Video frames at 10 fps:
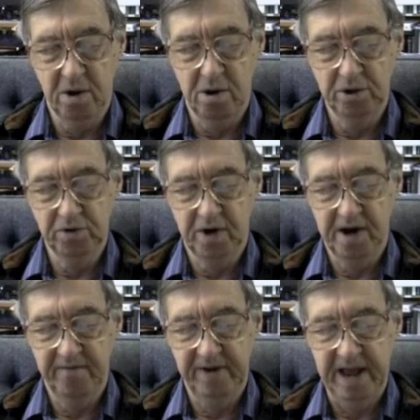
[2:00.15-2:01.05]
long
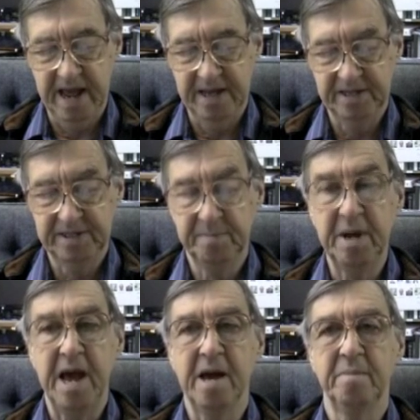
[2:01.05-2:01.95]
drive in a hansom
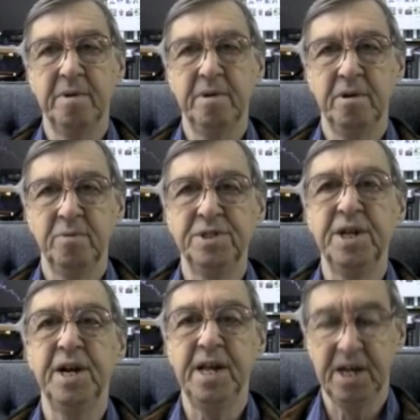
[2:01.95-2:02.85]
cab. It was
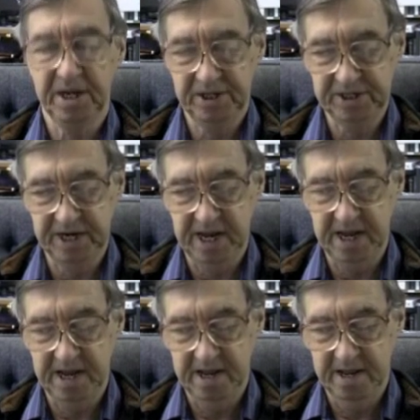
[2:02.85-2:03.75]
in an English
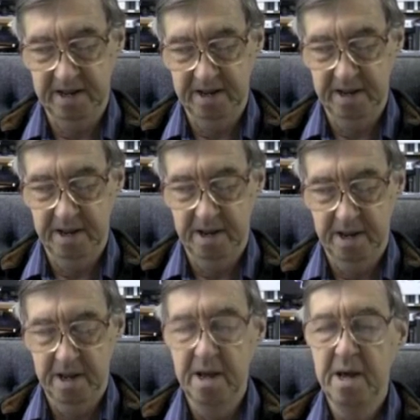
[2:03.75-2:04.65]
city.
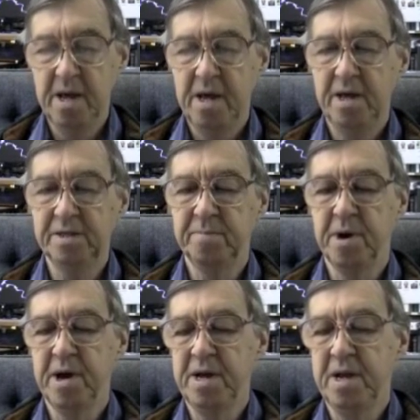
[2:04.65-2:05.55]
His
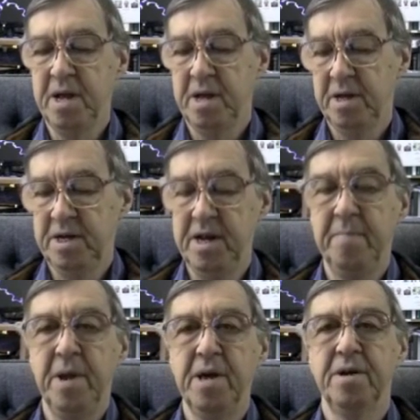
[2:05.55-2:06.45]
mind,
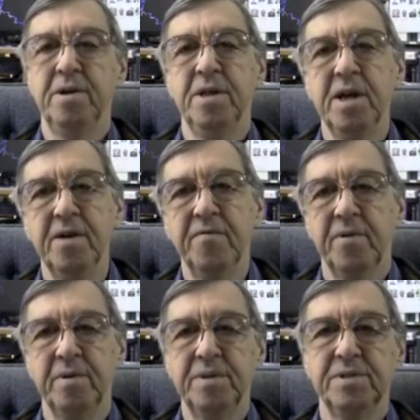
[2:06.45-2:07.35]
deeply under the
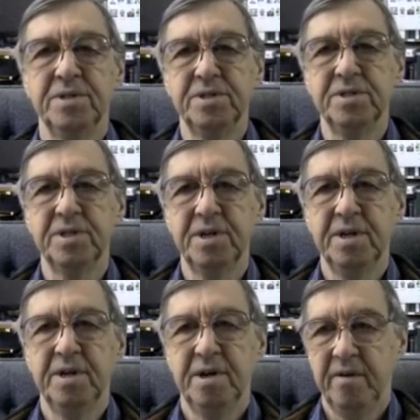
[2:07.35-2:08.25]
influences
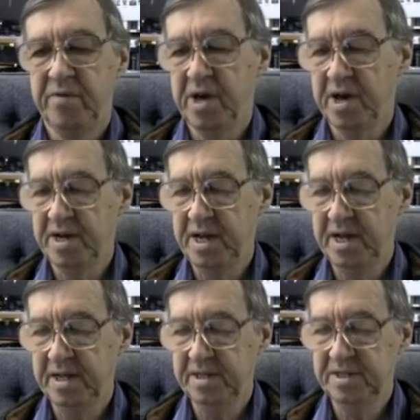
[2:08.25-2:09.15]
of the
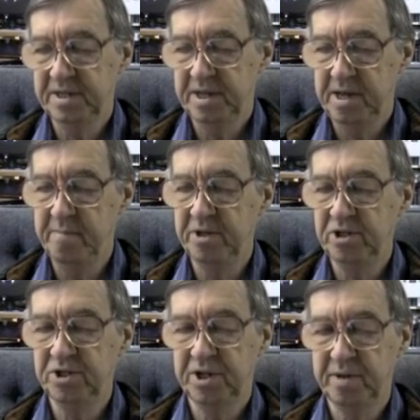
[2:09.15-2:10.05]
ideas,
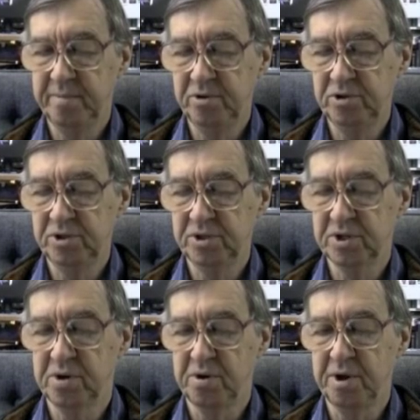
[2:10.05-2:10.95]
images, and emotions
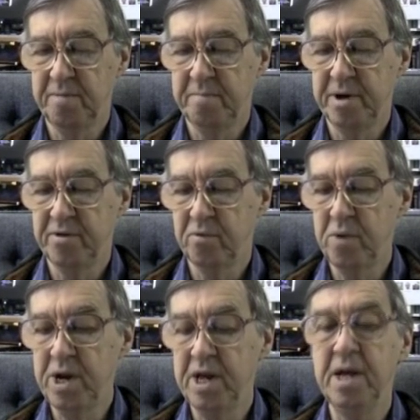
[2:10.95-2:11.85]
called up by the
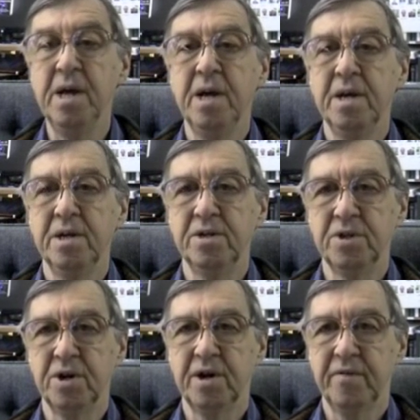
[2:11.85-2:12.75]
reading and
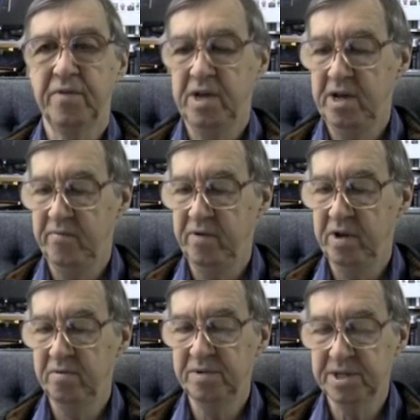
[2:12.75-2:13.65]
talk of the
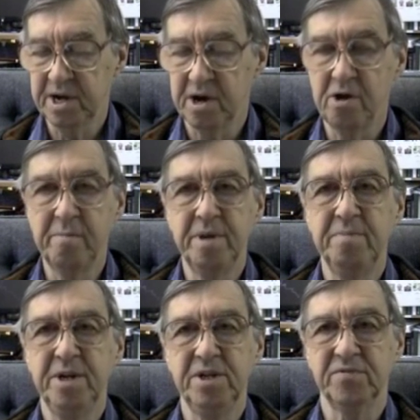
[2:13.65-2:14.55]
evening, was calm
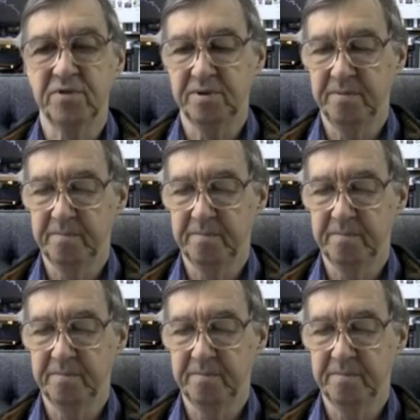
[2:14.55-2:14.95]
and peaceful.